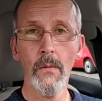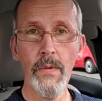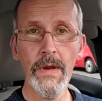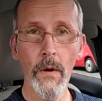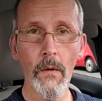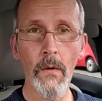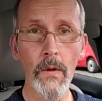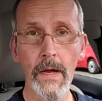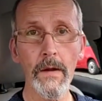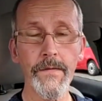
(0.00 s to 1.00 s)
We
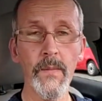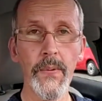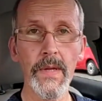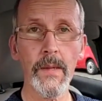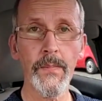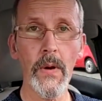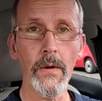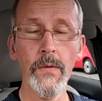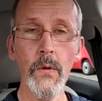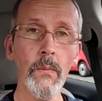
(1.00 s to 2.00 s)
all have to play a
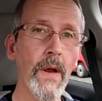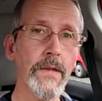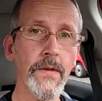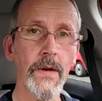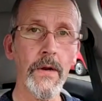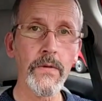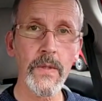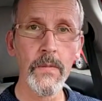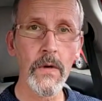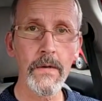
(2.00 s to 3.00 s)
part, no matter how
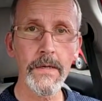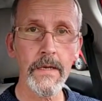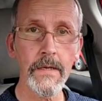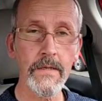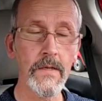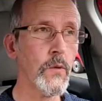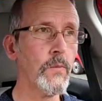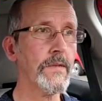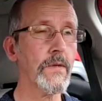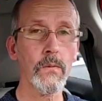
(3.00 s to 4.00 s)
small it is, and no
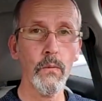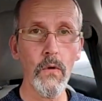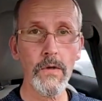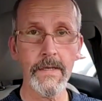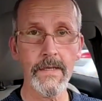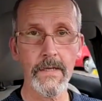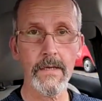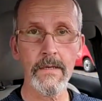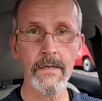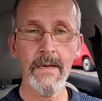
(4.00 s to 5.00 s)
matter what it
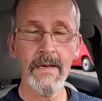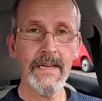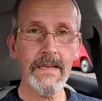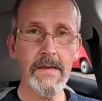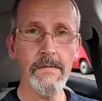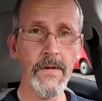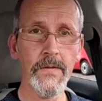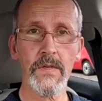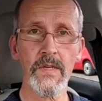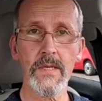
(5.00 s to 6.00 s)
is, even
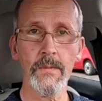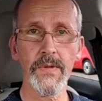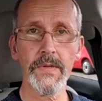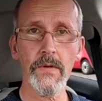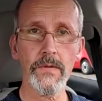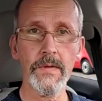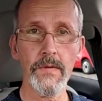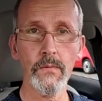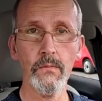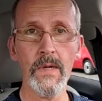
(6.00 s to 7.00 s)
just simply talking
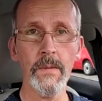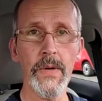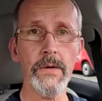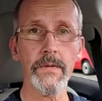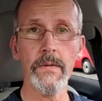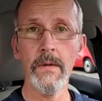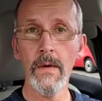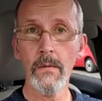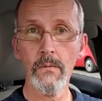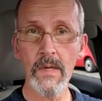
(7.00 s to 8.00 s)
to one person,
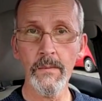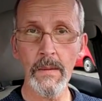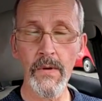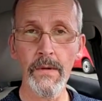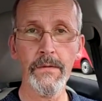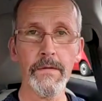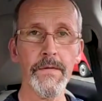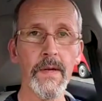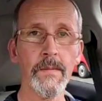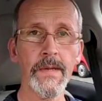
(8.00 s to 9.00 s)
one member of your
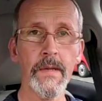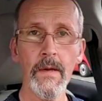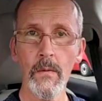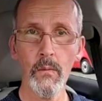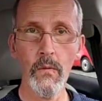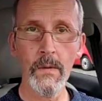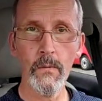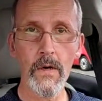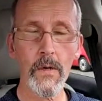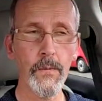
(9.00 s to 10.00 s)
family, one
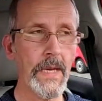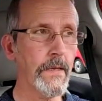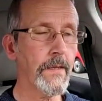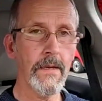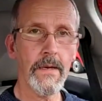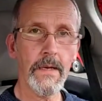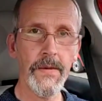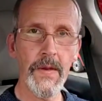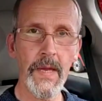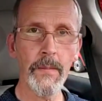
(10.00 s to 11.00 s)
workmate, a
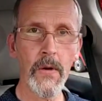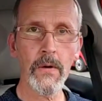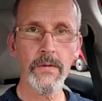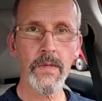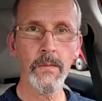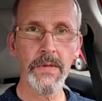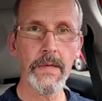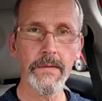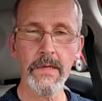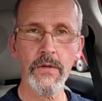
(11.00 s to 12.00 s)
neighbour, somebody
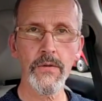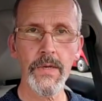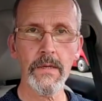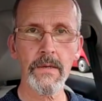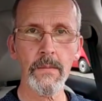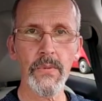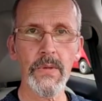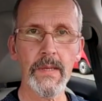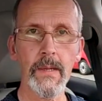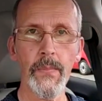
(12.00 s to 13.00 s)
in the street,
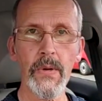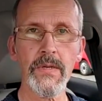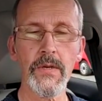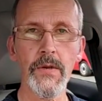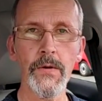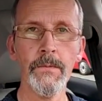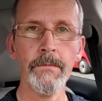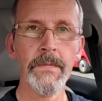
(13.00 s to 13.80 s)
somebody at the bus queue